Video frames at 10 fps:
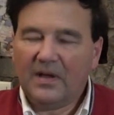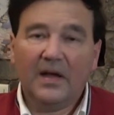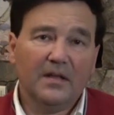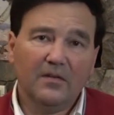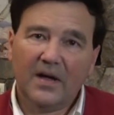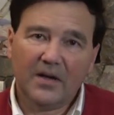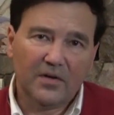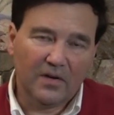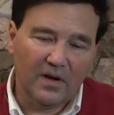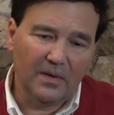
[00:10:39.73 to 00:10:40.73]
I
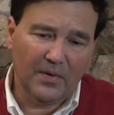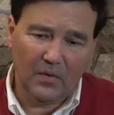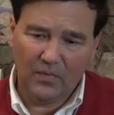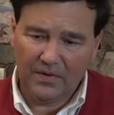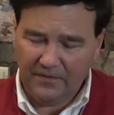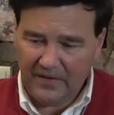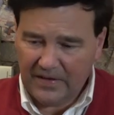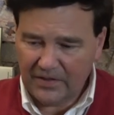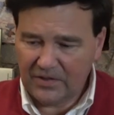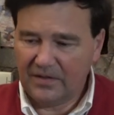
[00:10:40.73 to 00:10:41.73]
could talk about wood
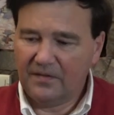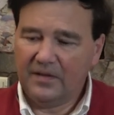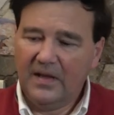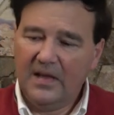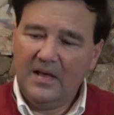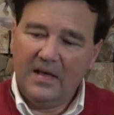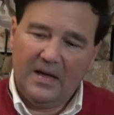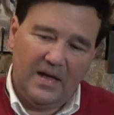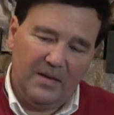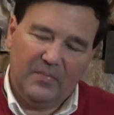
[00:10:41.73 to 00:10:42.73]
finishes
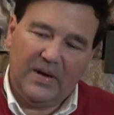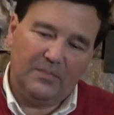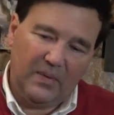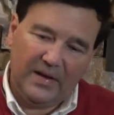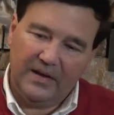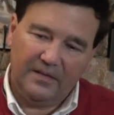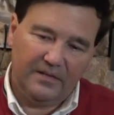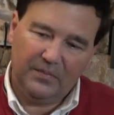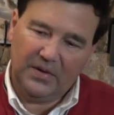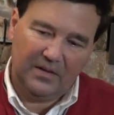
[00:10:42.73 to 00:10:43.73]
and butt
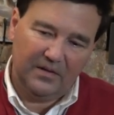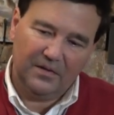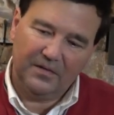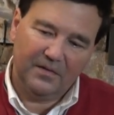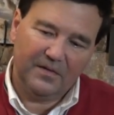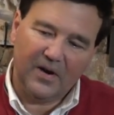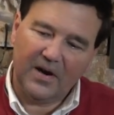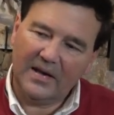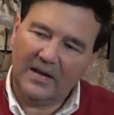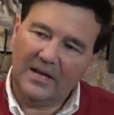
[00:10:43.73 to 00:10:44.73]
plates, but there's
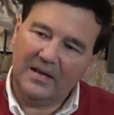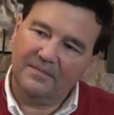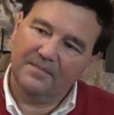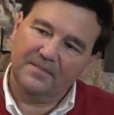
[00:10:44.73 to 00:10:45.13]
hardly,